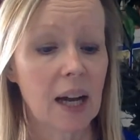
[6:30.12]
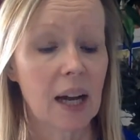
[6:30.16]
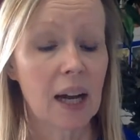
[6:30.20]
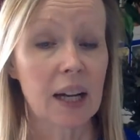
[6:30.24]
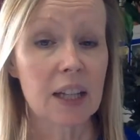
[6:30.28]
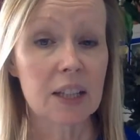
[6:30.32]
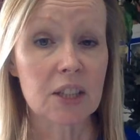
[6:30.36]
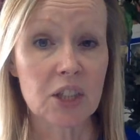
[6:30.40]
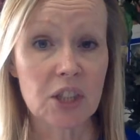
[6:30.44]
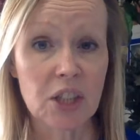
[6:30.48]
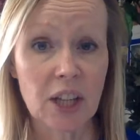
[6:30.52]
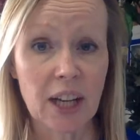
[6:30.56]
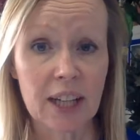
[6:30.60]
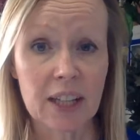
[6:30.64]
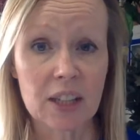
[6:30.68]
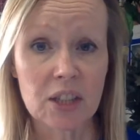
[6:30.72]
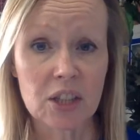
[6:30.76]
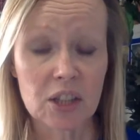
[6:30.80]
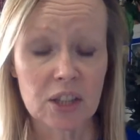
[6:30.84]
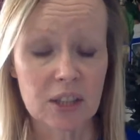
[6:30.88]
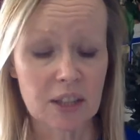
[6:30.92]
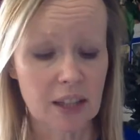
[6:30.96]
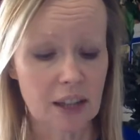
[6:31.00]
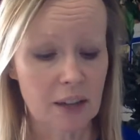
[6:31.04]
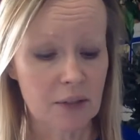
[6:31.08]
A change
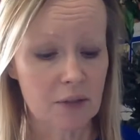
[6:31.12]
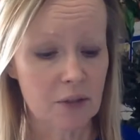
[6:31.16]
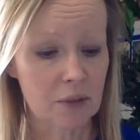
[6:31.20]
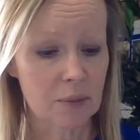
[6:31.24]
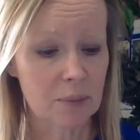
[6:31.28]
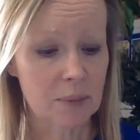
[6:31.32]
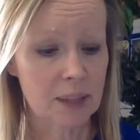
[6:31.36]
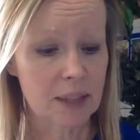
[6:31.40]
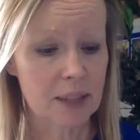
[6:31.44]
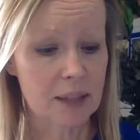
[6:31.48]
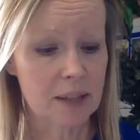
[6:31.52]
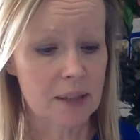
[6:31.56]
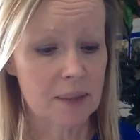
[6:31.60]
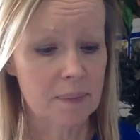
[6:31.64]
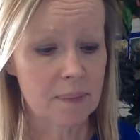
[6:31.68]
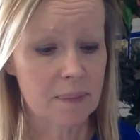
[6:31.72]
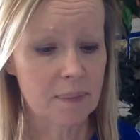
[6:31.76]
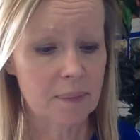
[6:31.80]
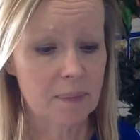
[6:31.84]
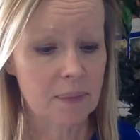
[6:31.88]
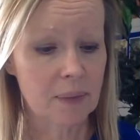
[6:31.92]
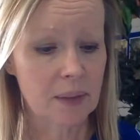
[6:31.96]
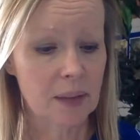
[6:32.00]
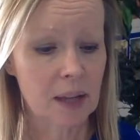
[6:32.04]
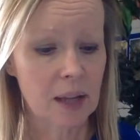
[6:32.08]
in government.
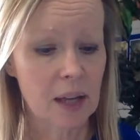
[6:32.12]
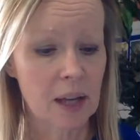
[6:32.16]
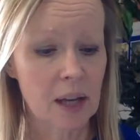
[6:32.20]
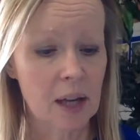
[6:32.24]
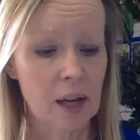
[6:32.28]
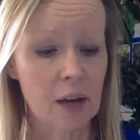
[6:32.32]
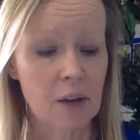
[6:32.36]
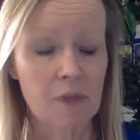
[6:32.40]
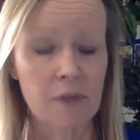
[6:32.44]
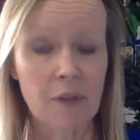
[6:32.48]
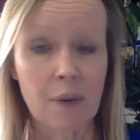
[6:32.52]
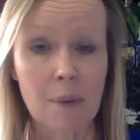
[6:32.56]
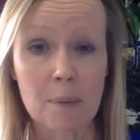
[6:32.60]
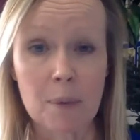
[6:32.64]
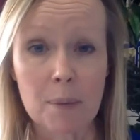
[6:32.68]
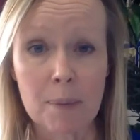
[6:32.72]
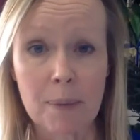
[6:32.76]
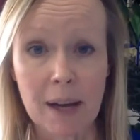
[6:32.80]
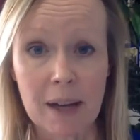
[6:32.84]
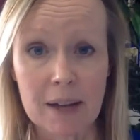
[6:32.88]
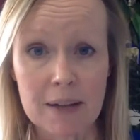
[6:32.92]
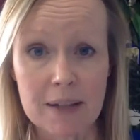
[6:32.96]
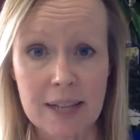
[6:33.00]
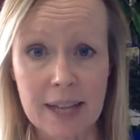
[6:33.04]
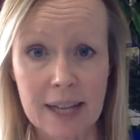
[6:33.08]
From
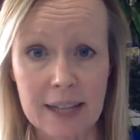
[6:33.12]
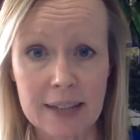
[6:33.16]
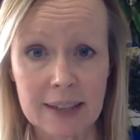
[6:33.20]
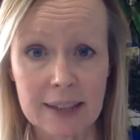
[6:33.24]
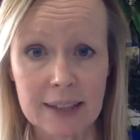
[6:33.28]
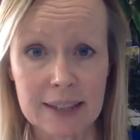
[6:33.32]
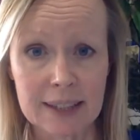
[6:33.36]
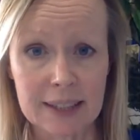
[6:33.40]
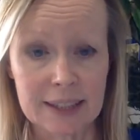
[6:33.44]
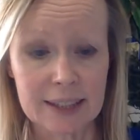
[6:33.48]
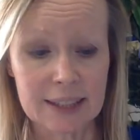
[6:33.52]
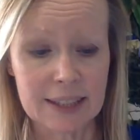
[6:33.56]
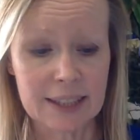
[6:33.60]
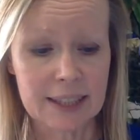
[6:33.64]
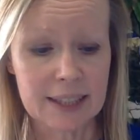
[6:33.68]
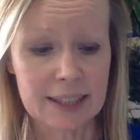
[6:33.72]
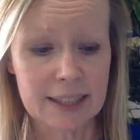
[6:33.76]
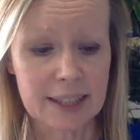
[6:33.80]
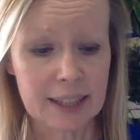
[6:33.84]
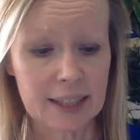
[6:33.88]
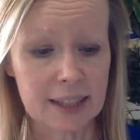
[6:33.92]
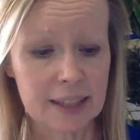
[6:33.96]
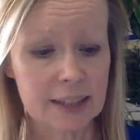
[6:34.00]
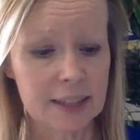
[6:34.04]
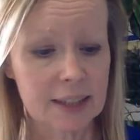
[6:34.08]
about
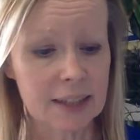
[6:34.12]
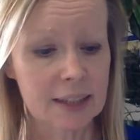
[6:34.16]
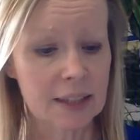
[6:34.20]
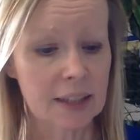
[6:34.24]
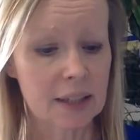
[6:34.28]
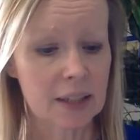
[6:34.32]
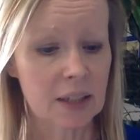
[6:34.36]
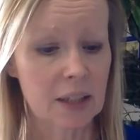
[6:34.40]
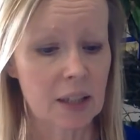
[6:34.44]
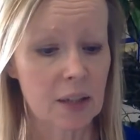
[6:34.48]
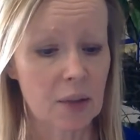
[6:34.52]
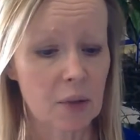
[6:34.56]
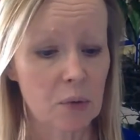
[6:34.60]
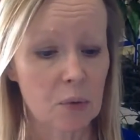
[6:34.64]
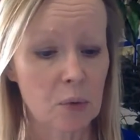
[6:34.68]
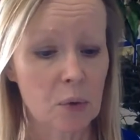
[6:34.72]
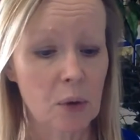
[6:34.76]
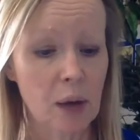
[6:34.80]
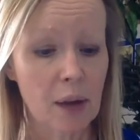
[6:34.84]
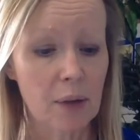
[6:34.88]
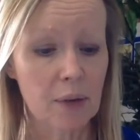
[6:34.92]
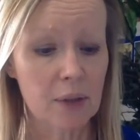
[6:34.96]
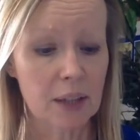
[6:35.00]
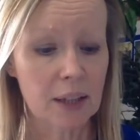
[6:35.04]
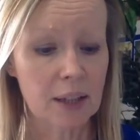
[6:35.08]
1066
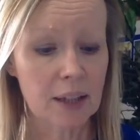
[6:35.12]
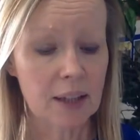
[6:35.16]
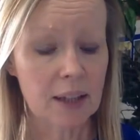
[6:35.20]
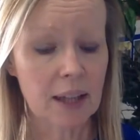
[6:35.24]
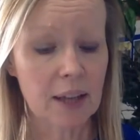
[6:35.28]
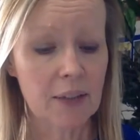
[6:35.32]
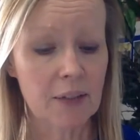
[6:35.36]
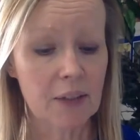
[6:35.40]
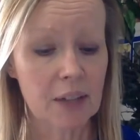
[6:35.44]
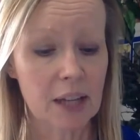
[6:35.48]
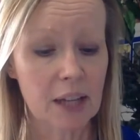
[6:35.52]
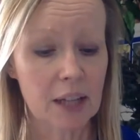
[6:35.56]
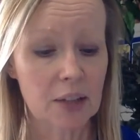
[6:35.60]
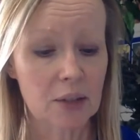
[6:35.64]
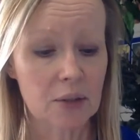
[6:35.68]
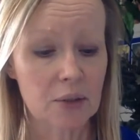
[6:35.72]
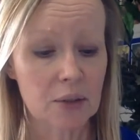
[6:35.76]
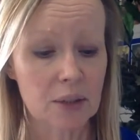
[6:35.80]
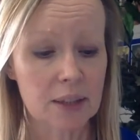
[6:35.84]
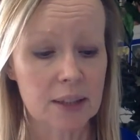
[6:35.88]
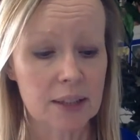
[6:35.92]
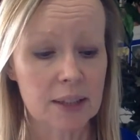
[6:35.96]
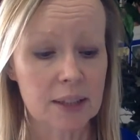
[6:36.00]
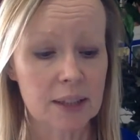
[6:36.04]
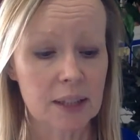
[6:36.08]
throughout the
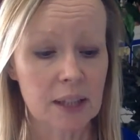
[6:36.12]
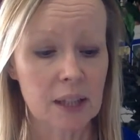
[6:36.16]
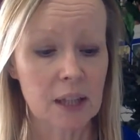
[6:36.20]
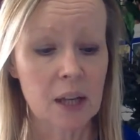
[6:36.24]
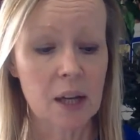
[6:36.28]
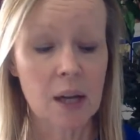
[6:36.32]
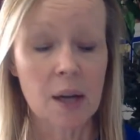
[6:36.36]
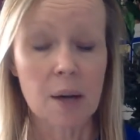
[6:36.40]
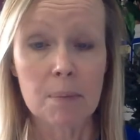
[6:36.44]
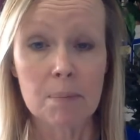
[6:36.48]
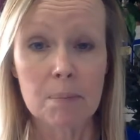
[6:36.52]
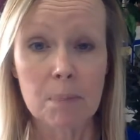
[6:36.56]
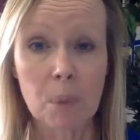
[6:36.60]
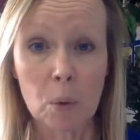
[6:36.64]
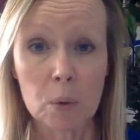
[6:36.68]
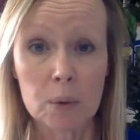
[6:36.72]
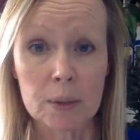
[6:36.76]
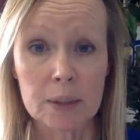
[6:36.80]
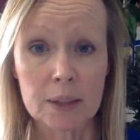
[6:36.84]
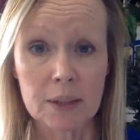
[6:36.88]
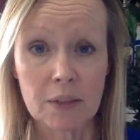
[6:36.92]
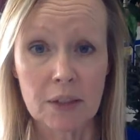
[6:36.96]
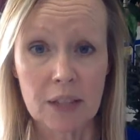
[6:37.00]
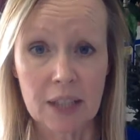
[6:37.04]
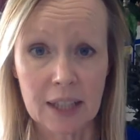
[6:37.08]
1100s,
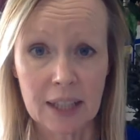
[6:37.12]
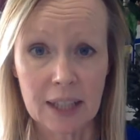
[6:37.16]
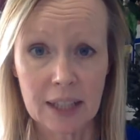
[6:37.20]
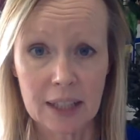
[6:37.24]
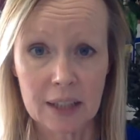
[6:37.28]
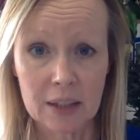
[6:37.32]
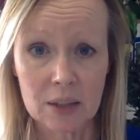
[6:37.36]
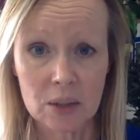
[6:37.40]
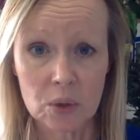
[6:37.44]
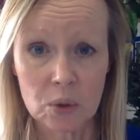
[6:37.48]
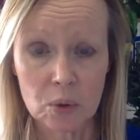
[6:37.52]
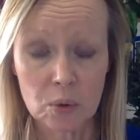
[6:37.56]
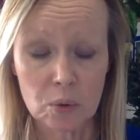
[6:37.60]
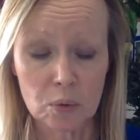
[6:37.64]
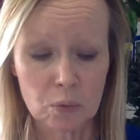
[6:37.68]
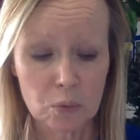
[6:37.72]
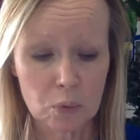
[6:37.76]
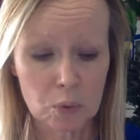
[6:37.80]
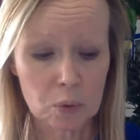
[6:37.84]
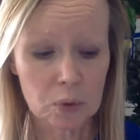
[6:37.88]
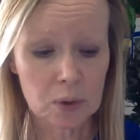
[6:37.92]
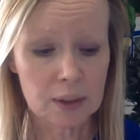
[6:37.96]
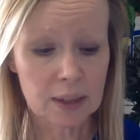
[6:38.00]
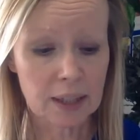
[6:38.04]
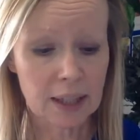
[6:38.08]
most of the kings who
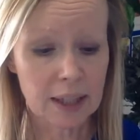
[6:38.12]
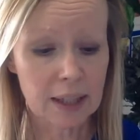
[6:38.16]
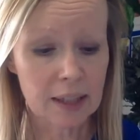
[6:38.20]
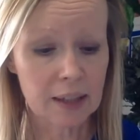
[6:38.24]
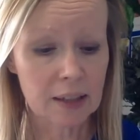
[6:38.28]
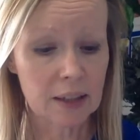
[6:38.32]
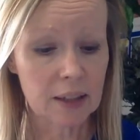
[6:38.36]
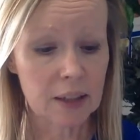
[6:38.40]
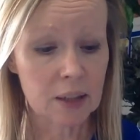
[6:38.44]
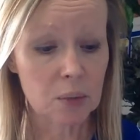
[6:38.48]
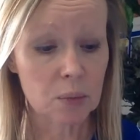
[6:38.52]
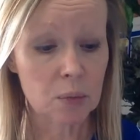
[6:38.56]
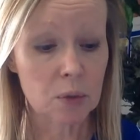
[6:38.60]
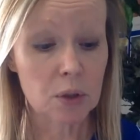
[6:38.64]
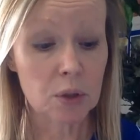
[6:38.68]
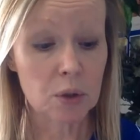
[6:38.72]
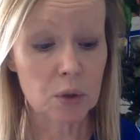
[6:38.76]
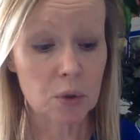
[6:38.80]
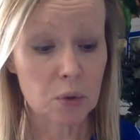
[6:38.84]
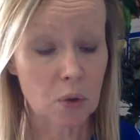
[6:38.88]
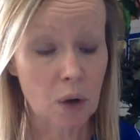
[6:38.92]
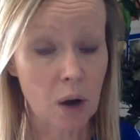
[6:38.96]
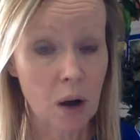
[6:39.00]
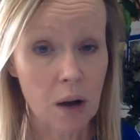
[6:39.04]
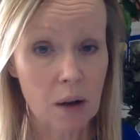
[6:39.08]
ruled England were
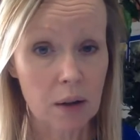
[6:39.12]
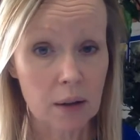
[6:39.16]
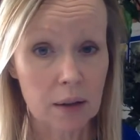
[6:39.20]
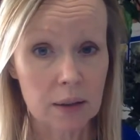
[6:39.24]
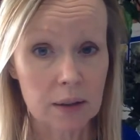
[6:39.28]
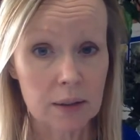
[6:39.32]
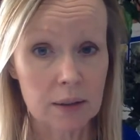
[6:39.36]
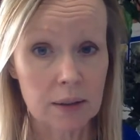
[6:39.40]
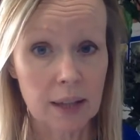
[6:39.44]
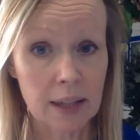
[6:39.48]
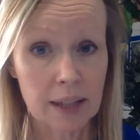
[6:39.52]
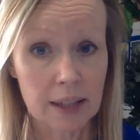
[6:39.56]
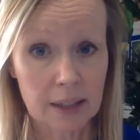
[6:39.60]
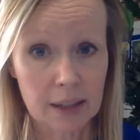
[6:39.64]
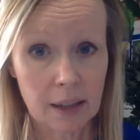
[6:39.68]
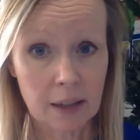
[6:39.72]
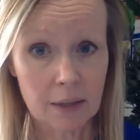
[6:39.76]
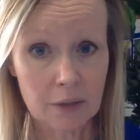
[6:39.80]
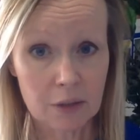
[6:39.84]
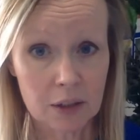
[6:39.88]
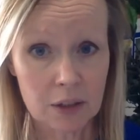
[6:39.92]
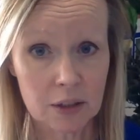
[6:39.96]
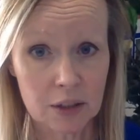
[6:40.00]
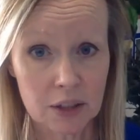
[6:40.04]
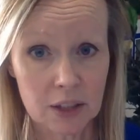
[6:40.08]
strong and
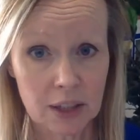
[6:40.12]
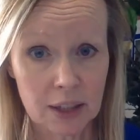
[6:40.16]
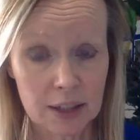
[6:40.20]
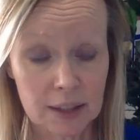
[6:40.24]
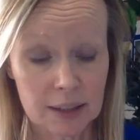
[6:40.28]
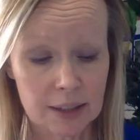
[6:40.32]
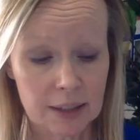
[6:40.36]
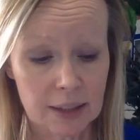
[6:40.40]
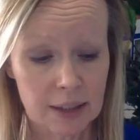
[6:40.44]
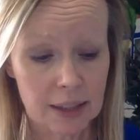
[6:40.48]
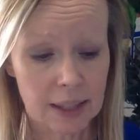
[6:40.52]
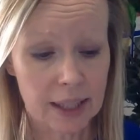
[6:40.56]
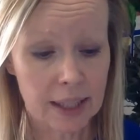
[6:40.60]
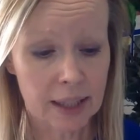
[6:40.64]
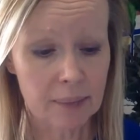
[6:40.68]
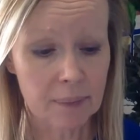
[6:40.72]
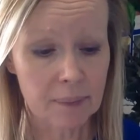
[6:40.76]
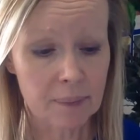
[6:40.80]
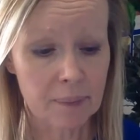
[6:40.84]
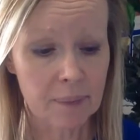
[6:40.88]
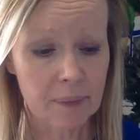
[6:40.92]
governed justly.